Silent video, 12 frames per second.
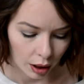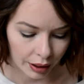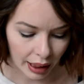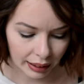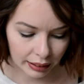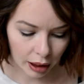
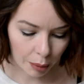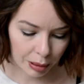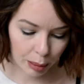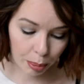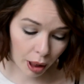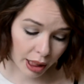Next up,
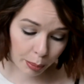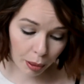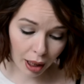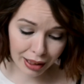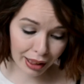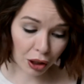surprise,
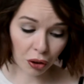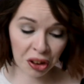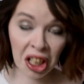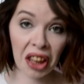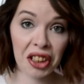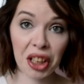surprise, I got
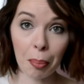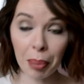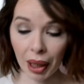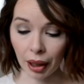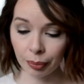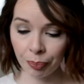another
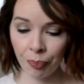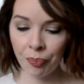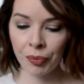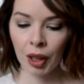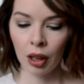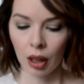jumper.
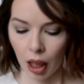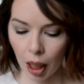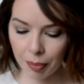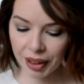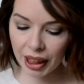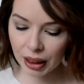
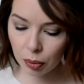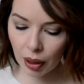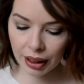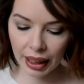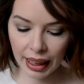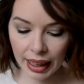This
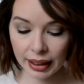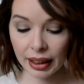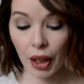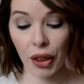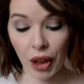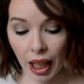one is
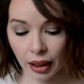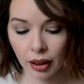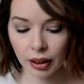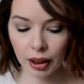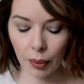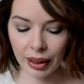
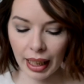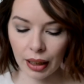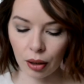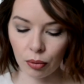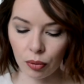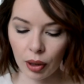thin, so
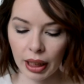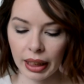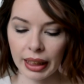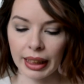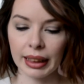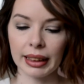again,
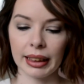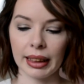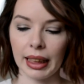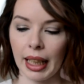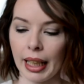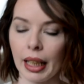really easy
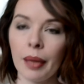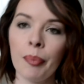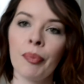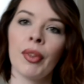to layer.